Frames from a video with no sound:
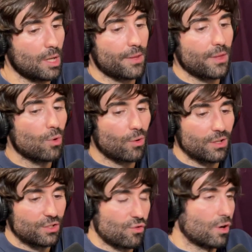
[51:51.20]
think we're gonna
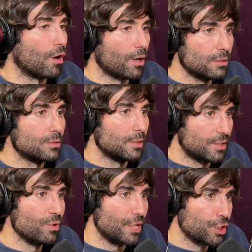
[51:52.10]
disregard the
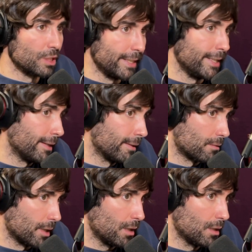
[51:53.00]
Swedish league, right?